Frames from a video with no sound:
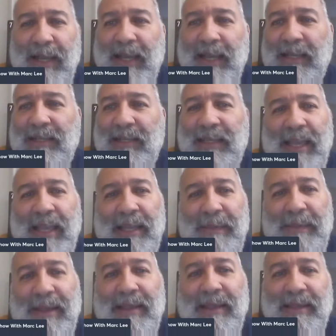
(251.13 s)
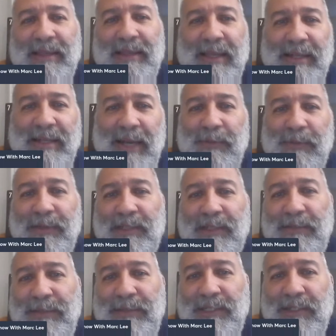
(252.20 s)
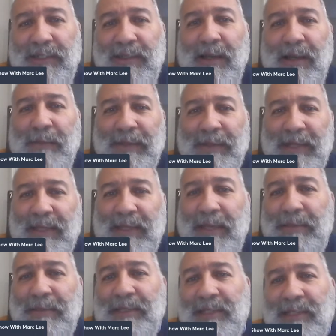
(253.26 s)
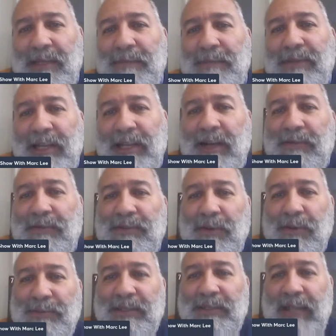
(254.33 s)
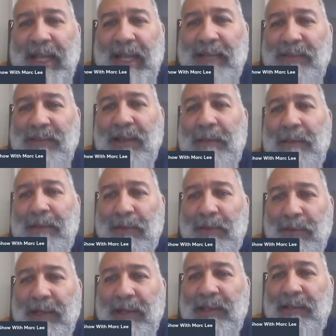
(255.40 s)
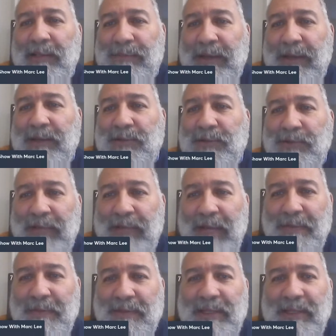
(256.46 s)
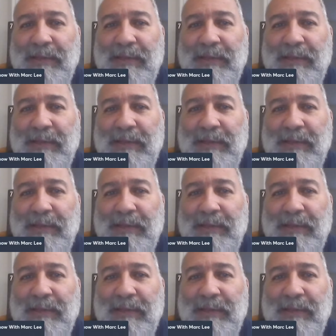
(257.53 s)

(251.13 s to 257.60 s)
And KMA cannot win the division, but can keep his slim playoff hopes alive by winning the final 2 games.